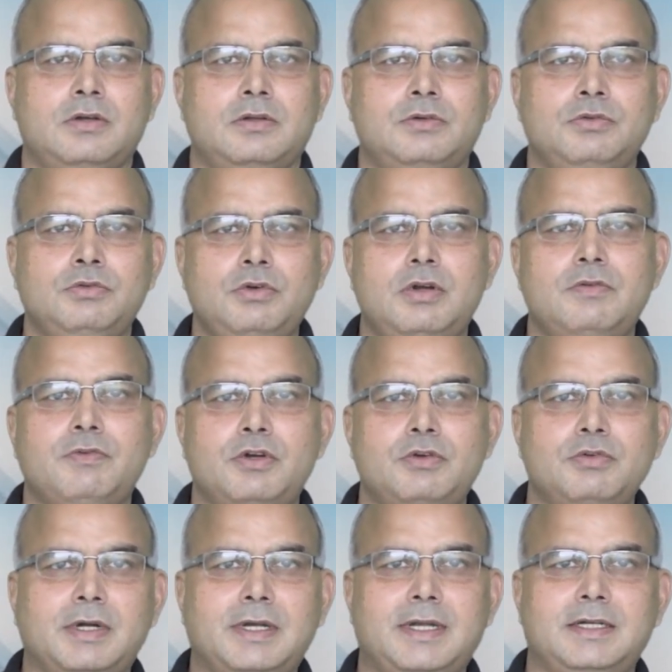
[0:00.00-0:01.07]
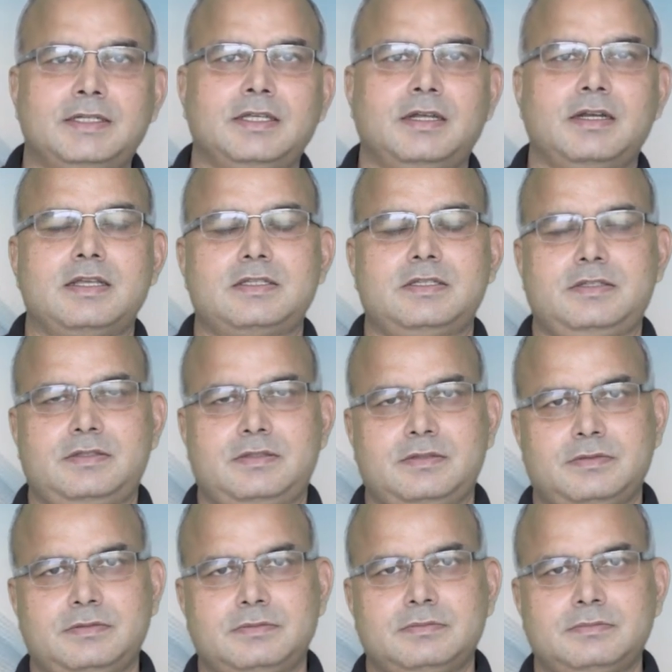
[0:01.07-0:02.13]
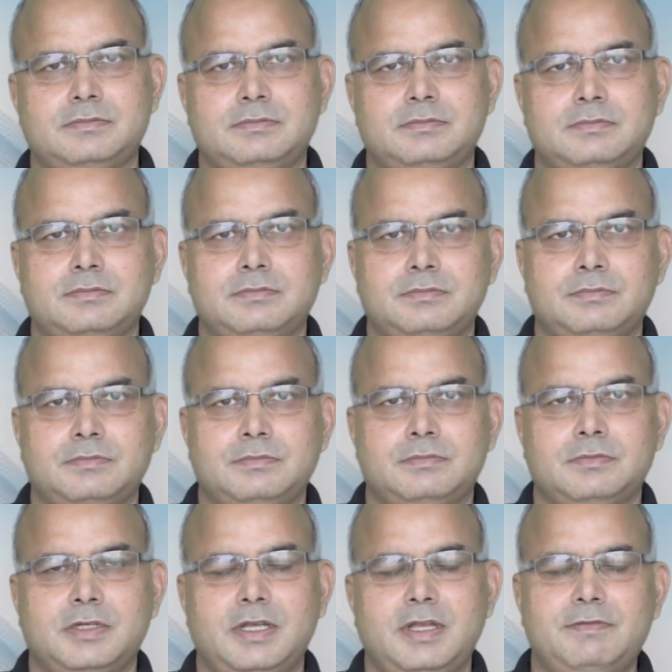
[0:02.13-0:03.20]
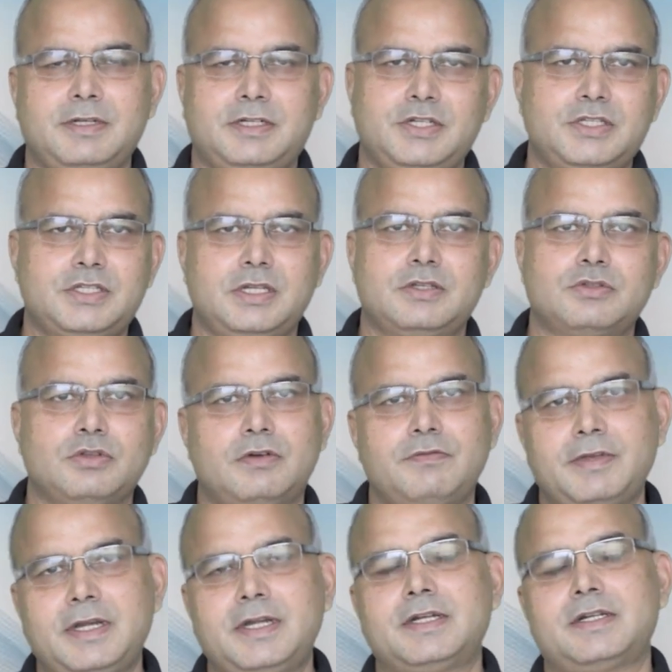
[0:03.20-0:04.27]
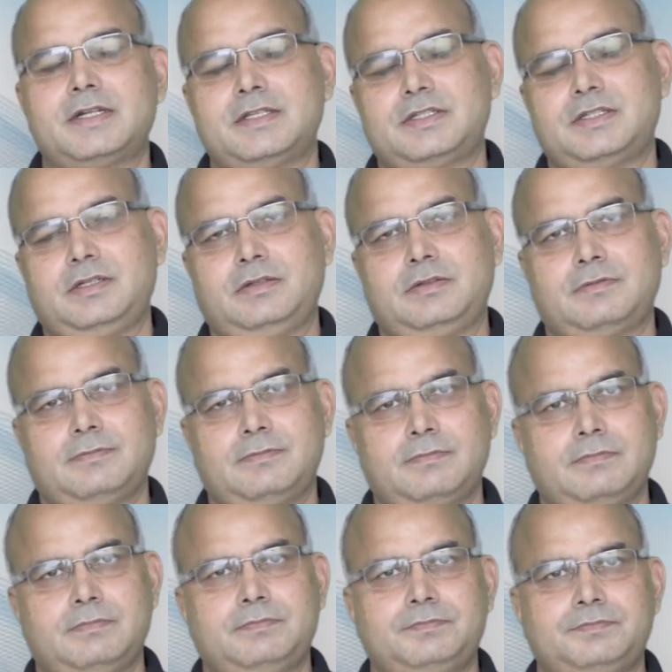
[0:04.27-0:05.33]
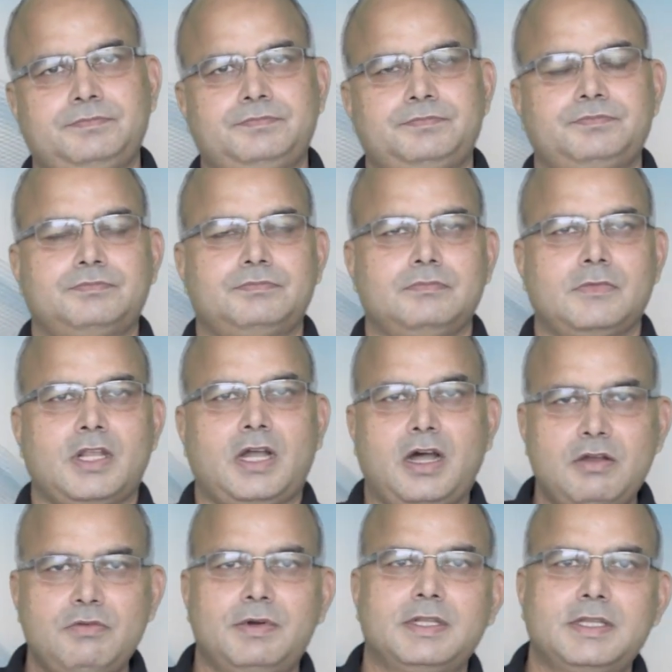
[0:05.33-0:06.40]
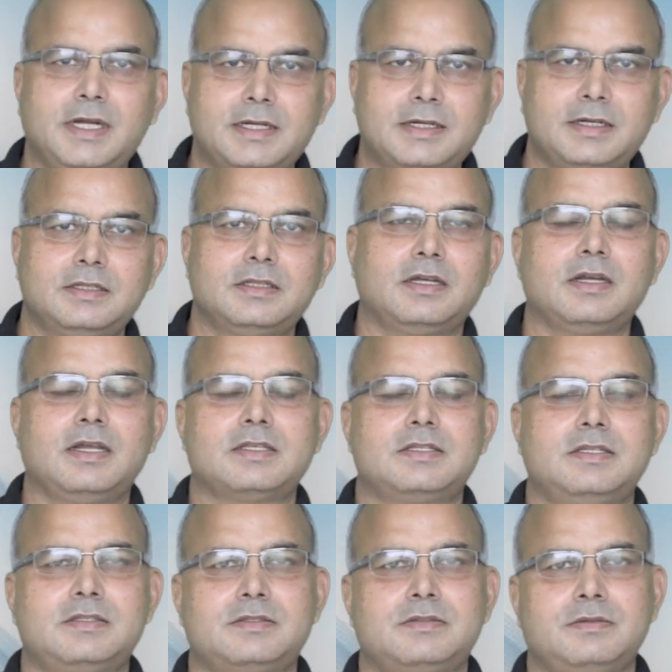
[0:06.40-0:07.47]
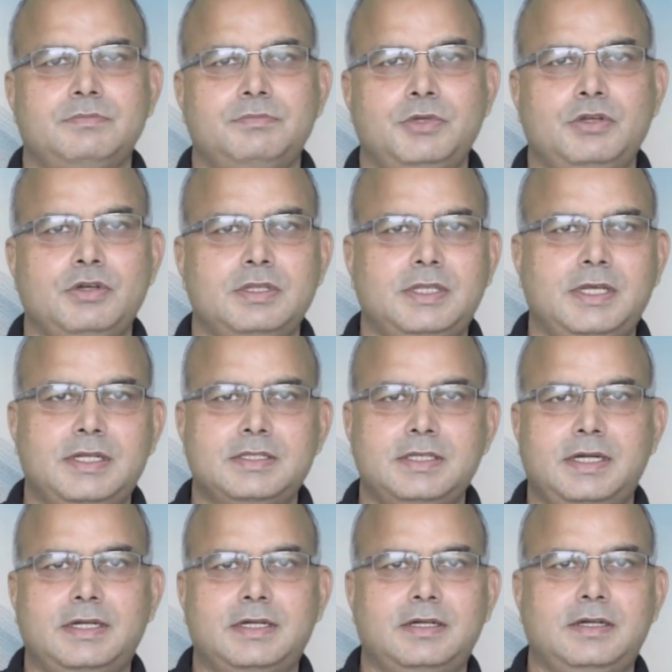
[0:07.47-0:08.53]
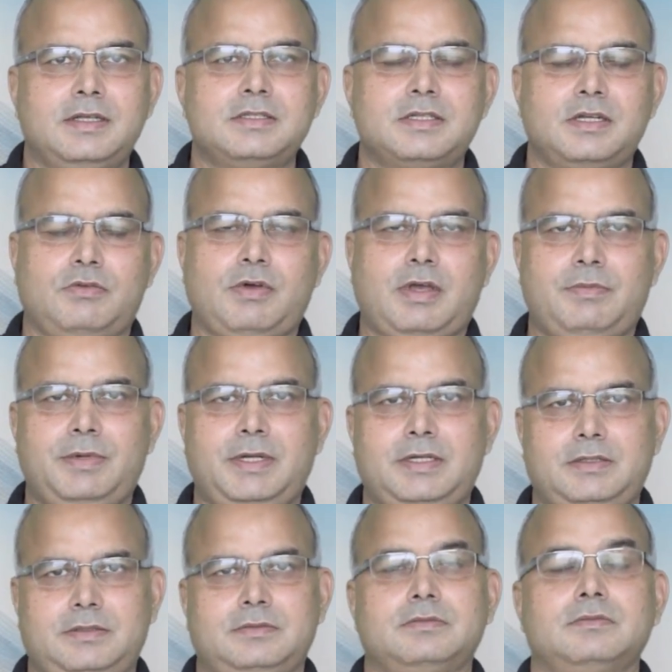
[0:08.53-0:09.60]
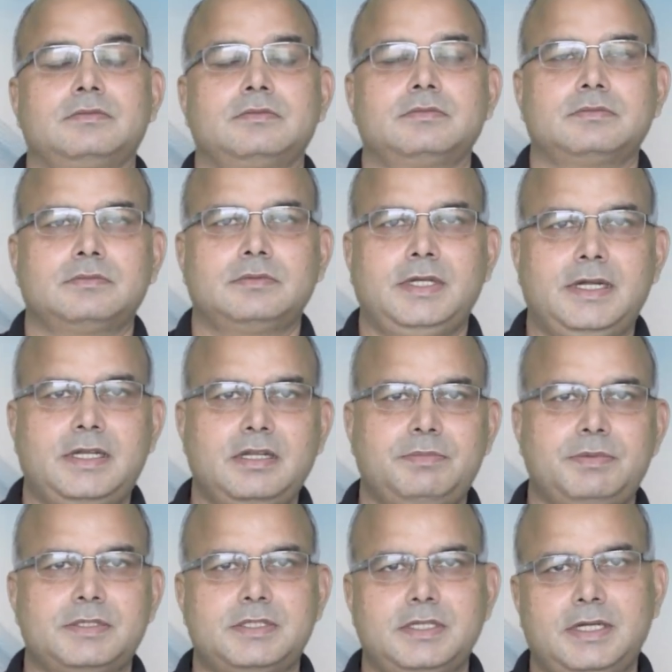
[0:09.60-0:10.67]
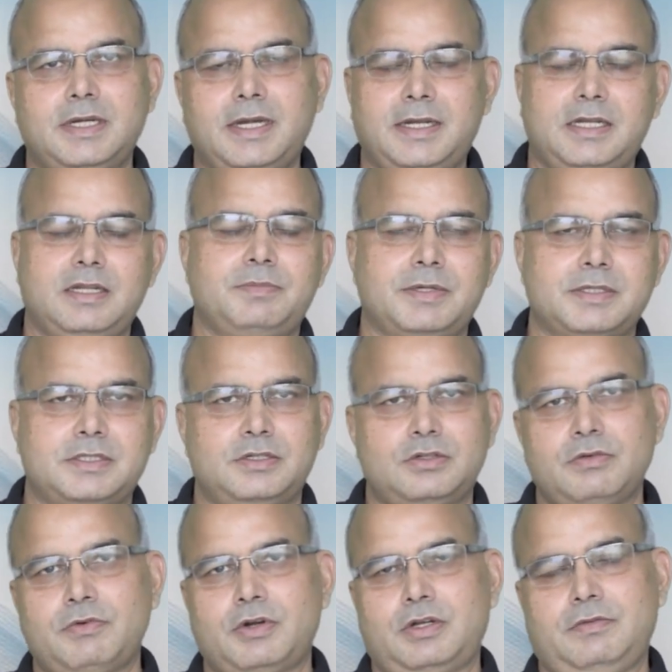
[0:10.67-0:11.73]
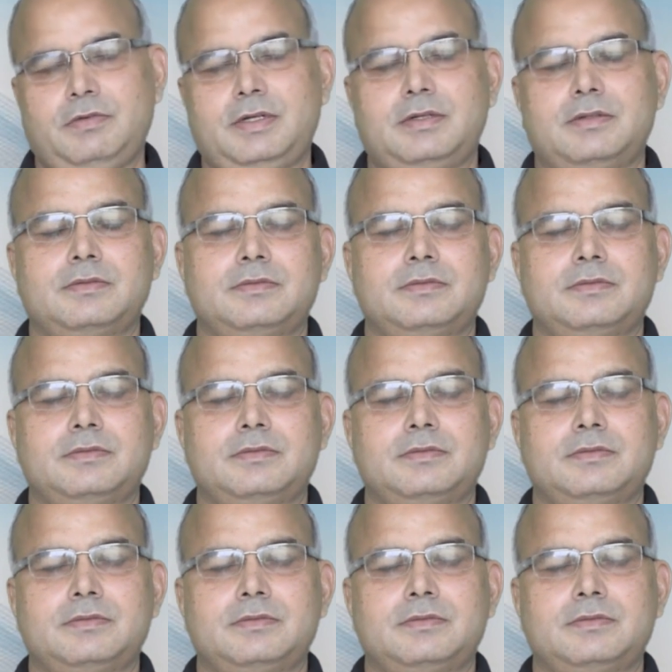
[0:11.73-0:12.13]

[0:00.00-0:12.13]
do not want to attend the classes if the teacher is not very interesting. However, they attend the classes because there is an attendance requirement, 80%, 90% or whatever.